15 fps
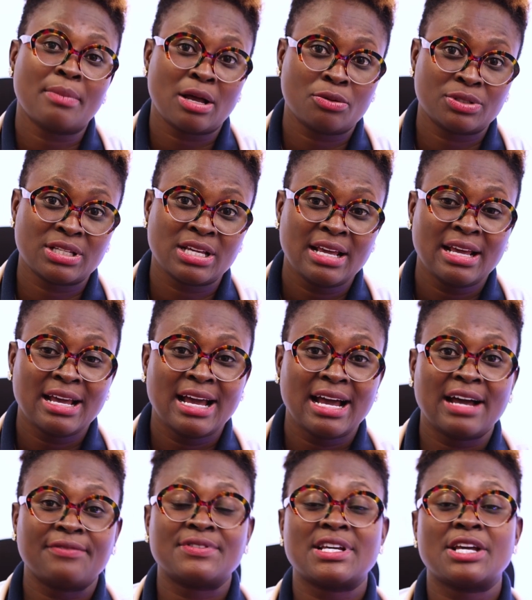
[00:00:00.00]
out.
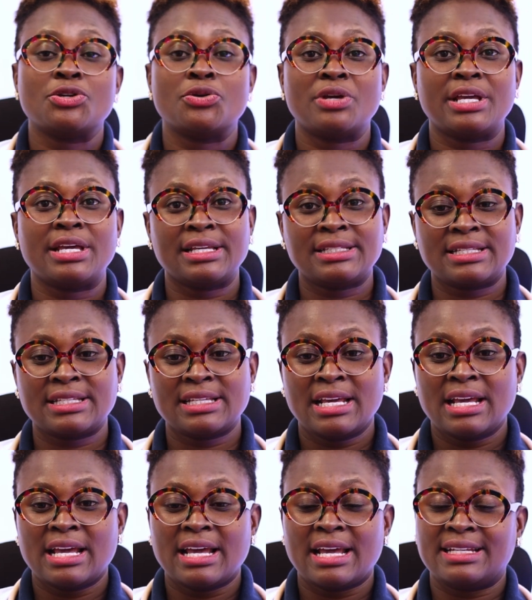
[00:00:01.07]
After you eat,
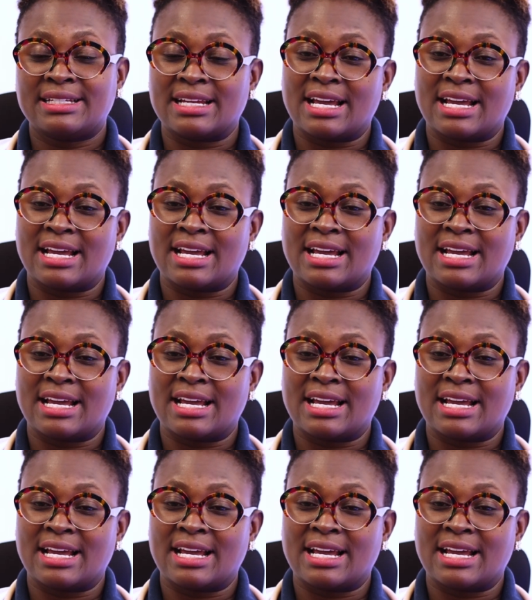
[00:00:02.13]
it